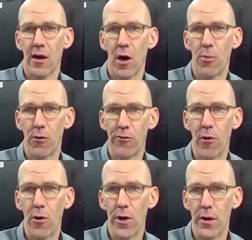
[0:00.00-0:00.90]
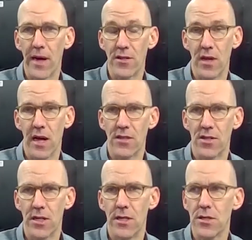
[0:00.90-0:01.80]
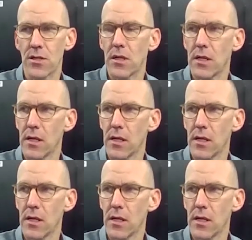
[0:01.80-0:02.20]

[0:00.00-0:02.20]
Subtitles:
our portfolio as is.